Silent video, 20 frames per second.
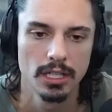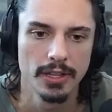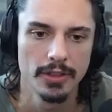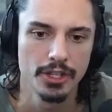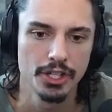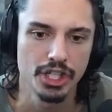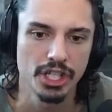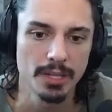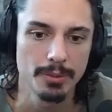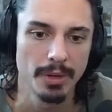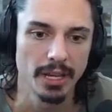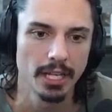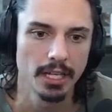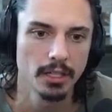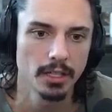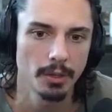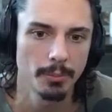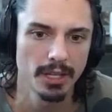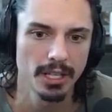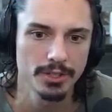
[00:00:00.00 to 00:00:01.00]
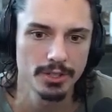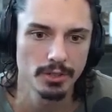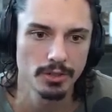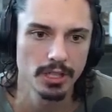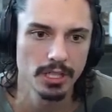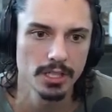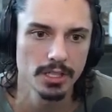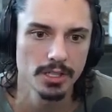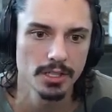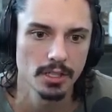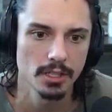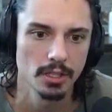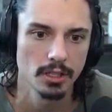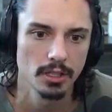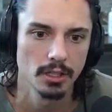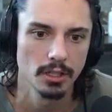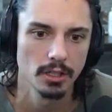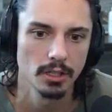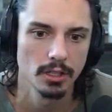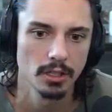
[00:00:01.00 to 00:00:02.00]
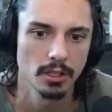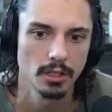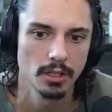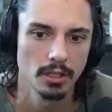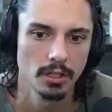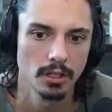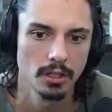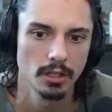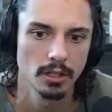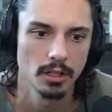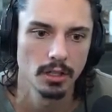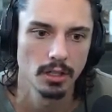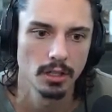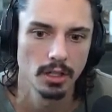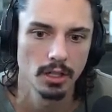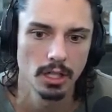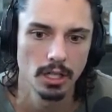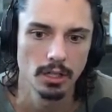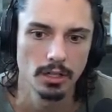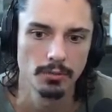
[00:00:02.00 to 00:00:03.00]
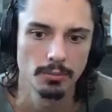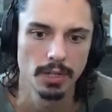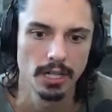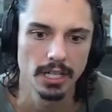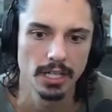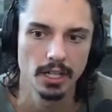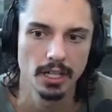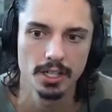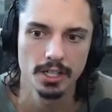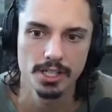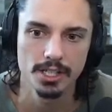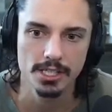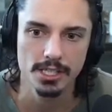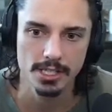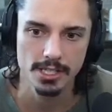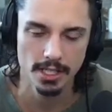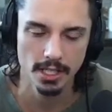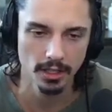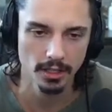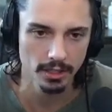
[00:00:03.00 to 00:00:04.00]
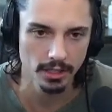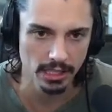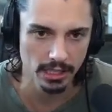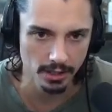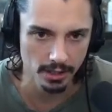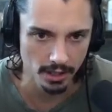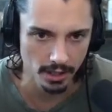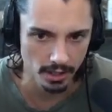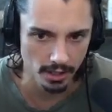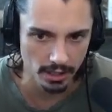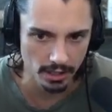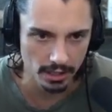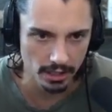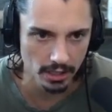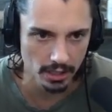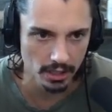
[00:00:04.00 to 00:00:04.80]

the sheep end on Maltorius? Oh my gosh, this is not looking good already.